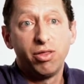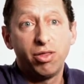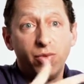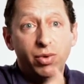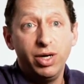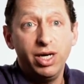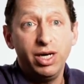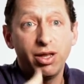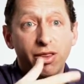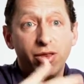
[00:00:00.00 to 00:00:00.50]

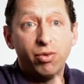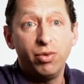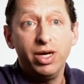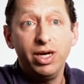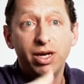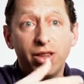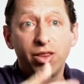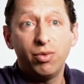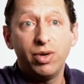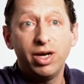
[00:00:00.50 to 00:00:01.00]
3 and
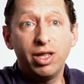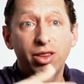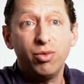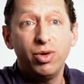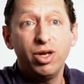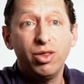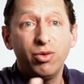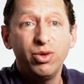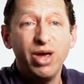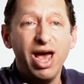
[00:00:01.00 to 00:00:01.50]
3 and 3 and
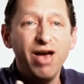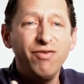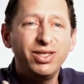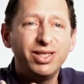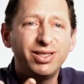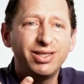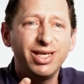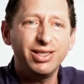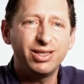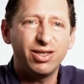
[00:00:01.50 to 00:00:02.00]
3. You have a
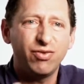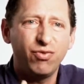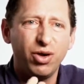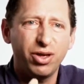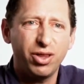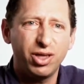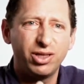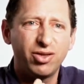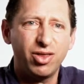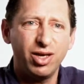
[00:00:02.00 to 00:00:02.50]
sense of
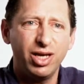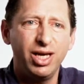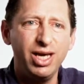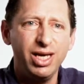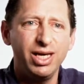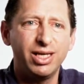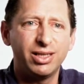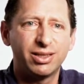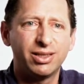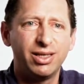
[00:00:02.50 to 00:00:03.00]
what this thing
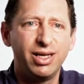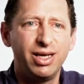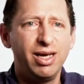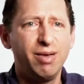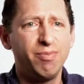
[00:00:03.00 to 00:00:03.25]
is,